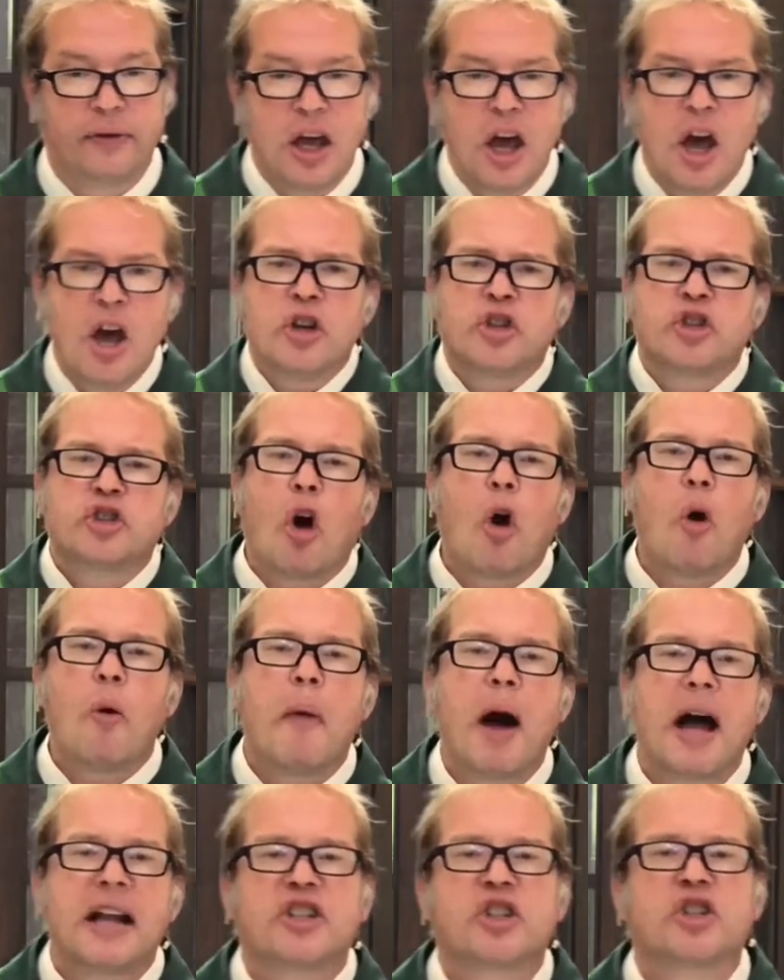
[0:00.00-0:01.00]
So
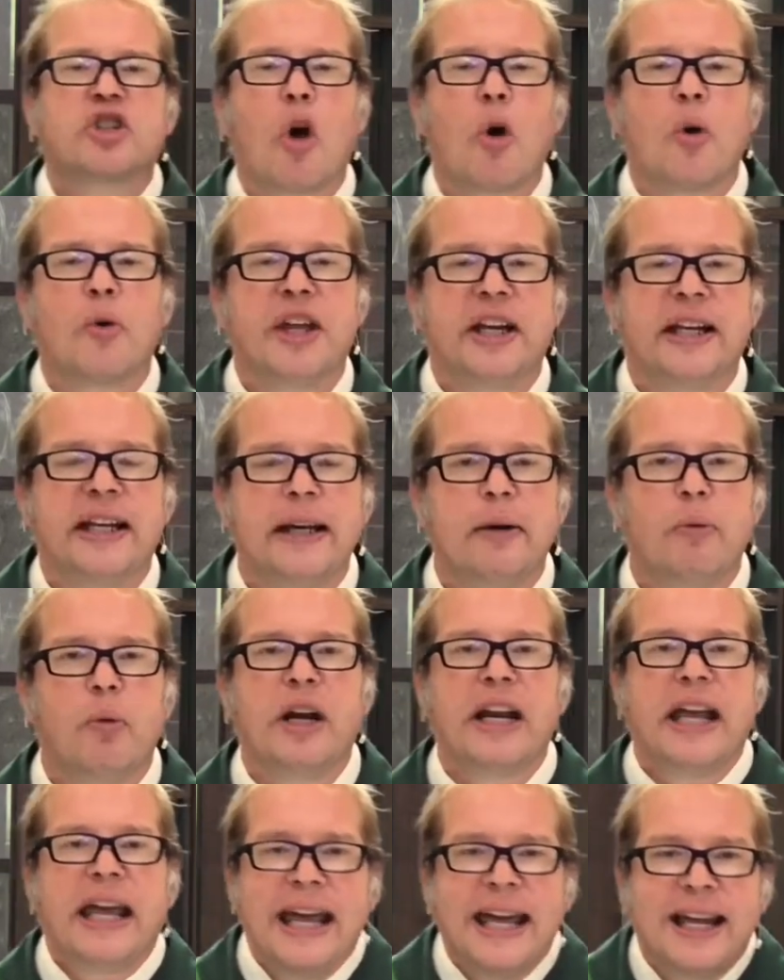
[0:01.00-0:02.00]
much so that he
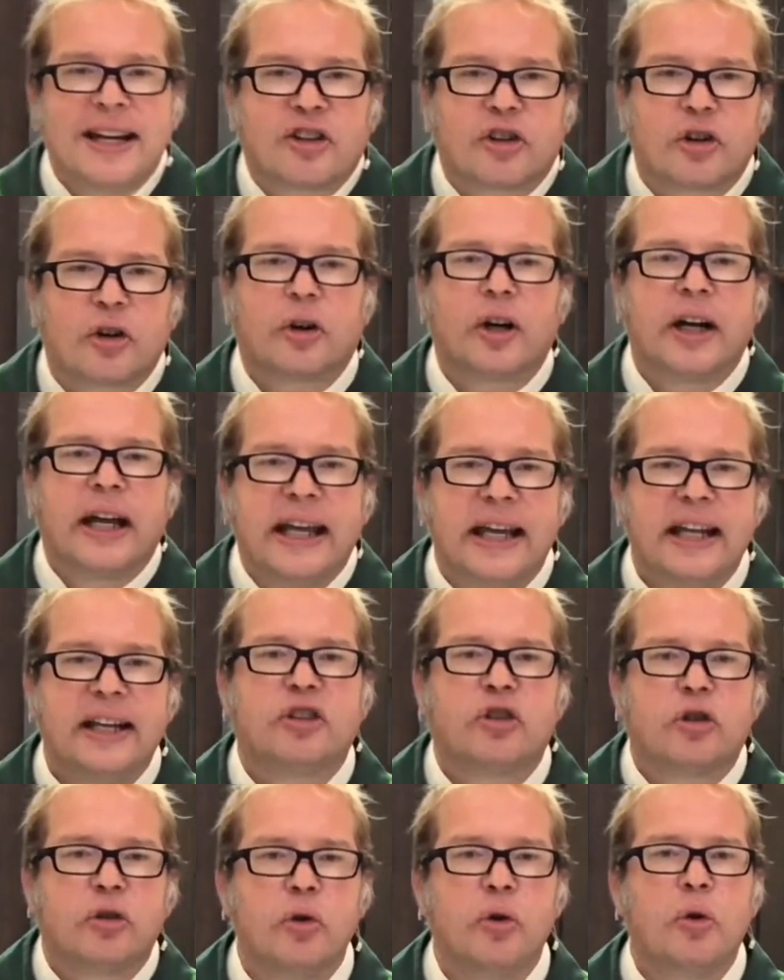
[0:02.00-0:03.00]
would enter
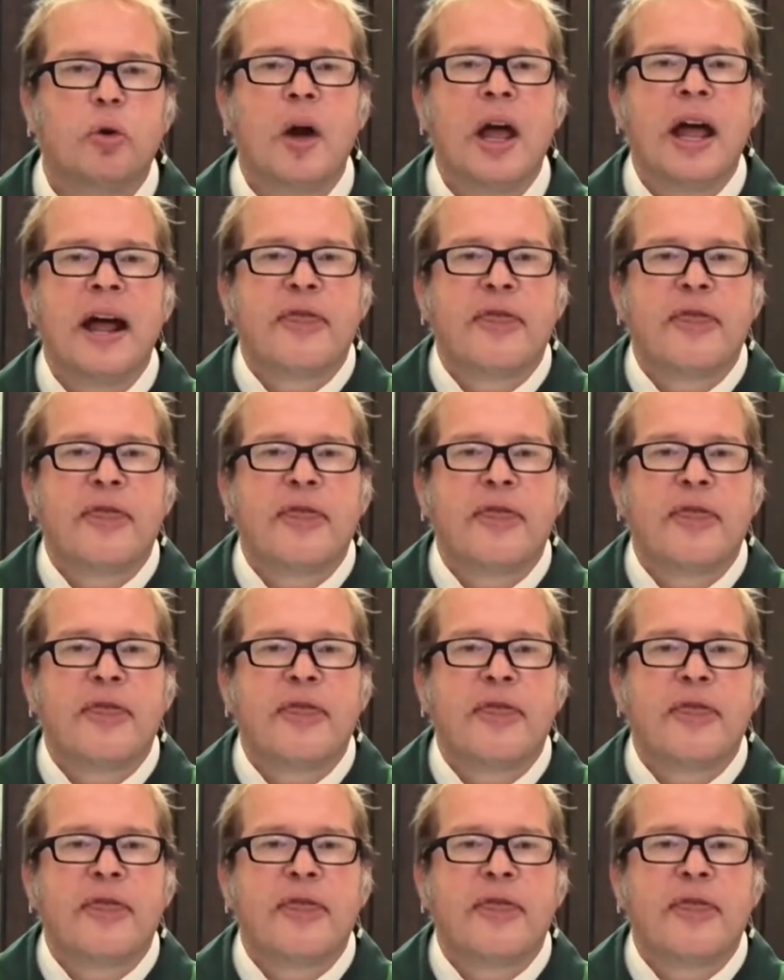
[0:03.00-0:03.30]
into